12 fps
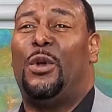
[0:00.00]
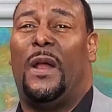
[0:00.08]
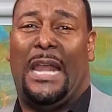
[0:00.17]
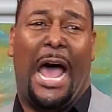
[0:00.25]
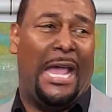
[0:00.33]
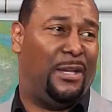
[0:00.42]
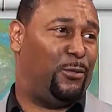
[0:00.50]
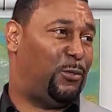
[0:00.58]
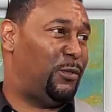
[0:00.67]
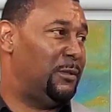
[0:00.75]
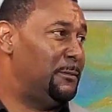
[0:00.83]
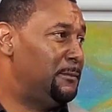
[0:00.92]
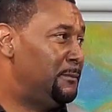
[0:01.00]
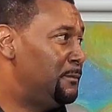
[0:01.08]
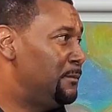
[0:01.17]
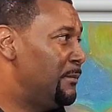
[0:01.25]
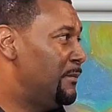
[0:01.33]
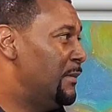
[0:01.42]
your life.
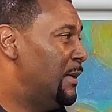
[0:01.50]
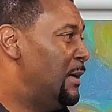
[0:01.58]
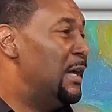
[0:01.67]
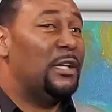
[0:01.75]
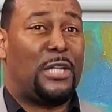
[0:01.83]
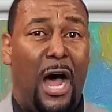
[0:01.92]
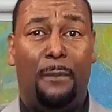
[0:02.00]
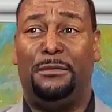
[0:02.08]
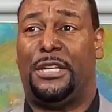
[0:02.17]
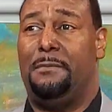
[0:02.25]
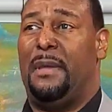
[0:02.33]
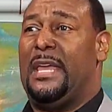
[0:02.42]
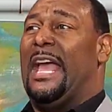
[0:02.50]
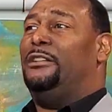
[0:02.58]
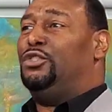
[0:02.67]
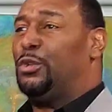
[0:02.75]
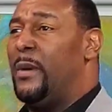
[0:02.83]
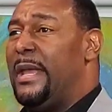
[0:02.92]
Come to me
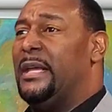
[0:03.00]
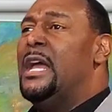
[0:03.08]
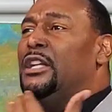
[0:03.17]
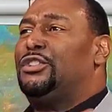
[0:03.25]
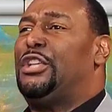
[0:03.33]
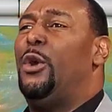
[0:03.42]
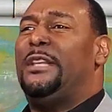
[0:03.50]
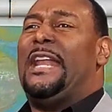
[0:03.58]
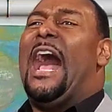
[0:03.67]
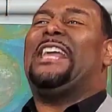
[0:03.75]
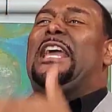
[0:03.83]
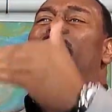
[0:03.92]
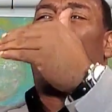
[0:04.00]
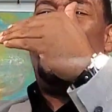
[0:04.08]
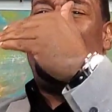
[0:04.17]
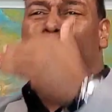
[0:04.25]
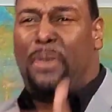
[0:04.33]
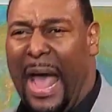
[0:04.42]
and drink so that I can
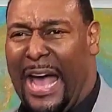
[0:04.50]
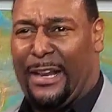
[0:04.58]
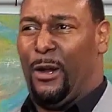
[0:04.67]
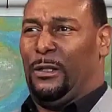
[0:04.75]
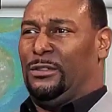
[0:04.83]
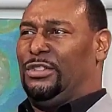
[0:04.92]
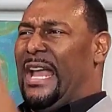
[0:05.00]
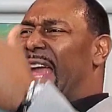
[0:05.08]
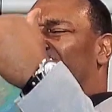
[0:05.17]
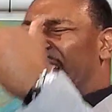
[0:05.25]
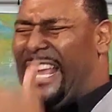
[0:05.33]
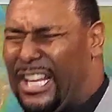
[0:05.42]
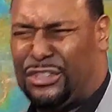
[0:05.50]
break patterns and